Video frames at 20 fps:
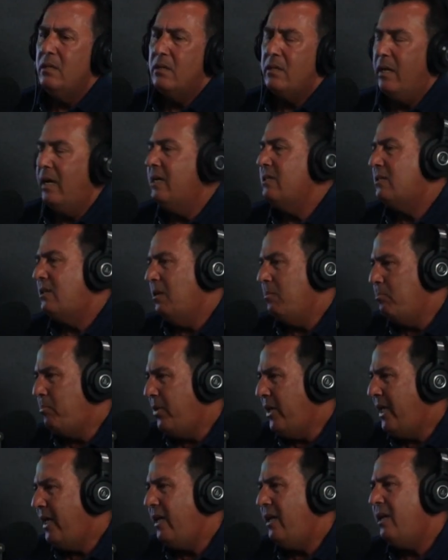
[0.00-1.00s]
Guys can
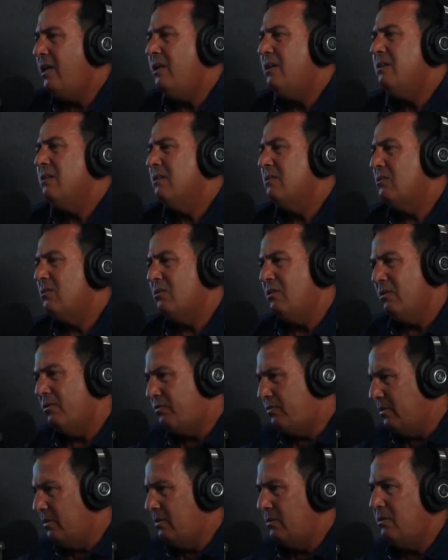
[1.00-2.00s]
pay
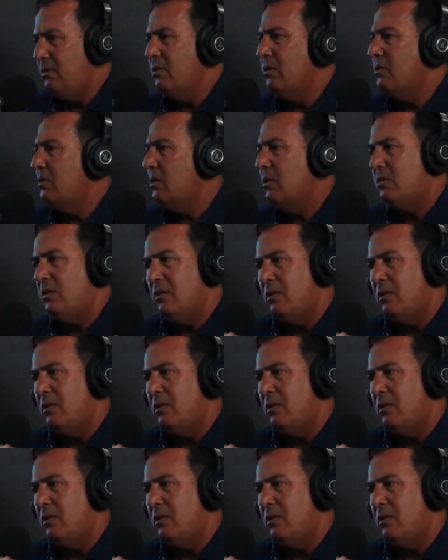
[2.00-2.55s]
different, it's